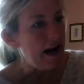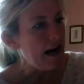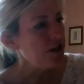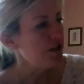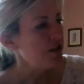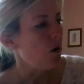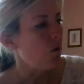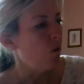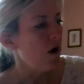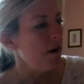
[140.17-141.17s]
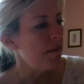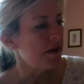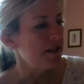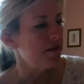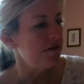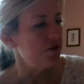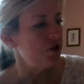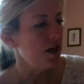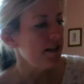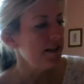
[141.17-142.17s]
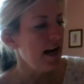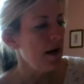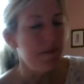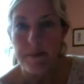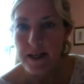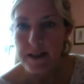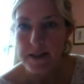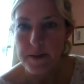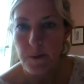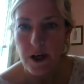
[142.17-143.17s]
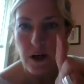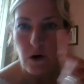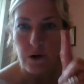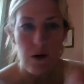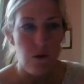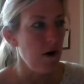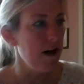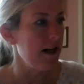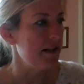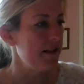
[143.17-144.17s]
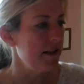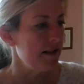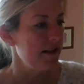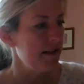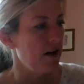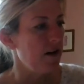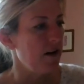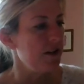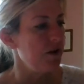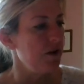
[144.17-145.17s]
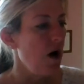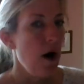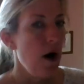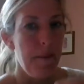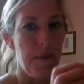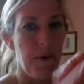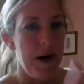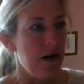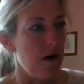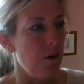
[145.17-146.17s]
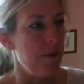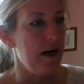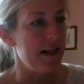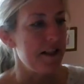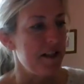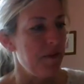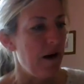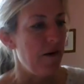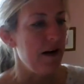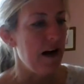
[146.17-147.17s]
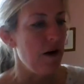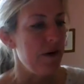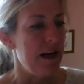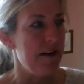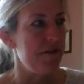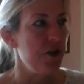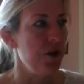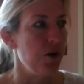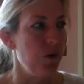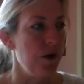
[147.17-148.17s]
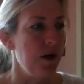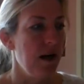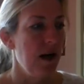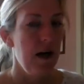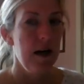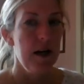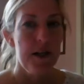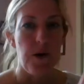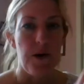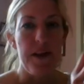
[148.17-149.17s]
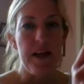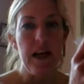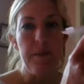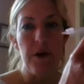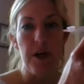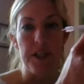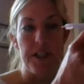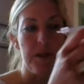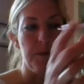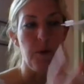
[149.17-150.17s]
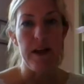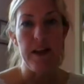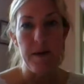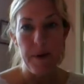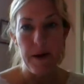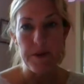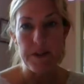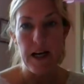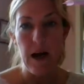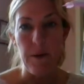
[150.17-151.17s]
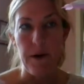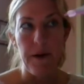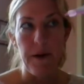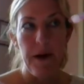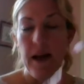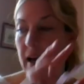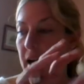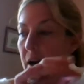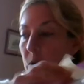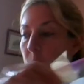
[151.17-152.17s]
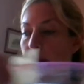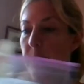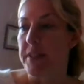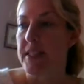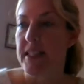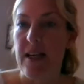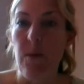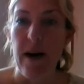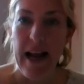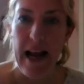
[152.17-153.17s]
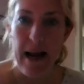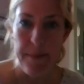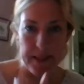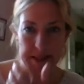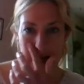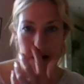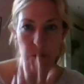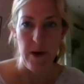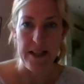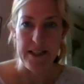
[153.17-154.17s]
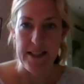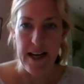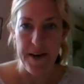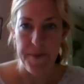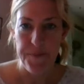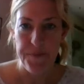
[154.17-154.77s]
Actually, that one must have just happened because this morning only one had started to break open and sprout, and now we have 2. So I think I'm going to spray that paper towel, and we will see what happens on Wednesday.